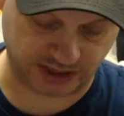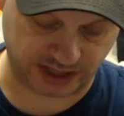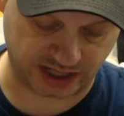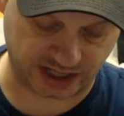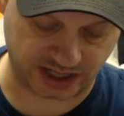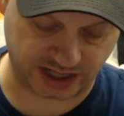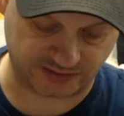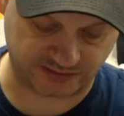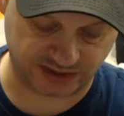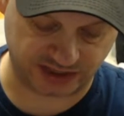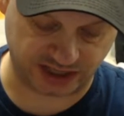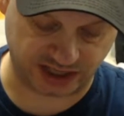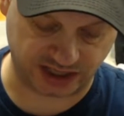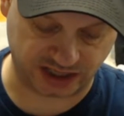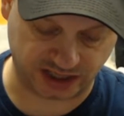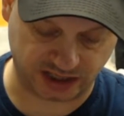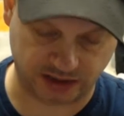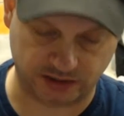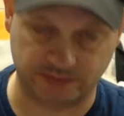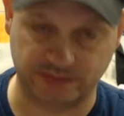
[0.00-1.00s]
and they have to take
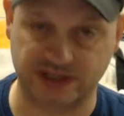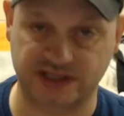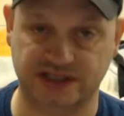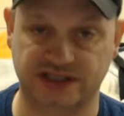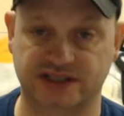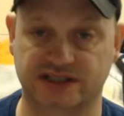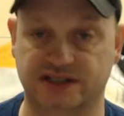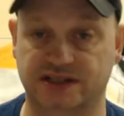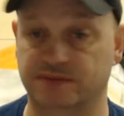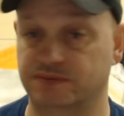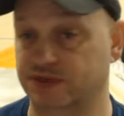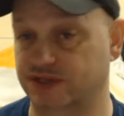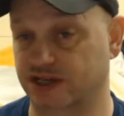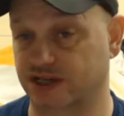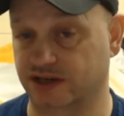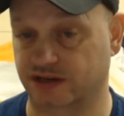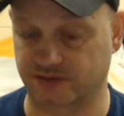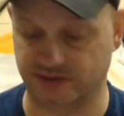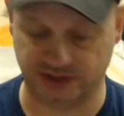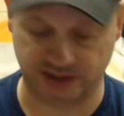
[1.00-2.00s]
care of business
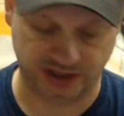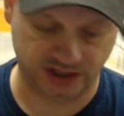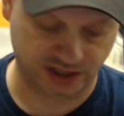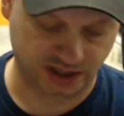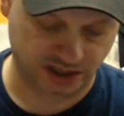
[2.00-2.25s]
themselves.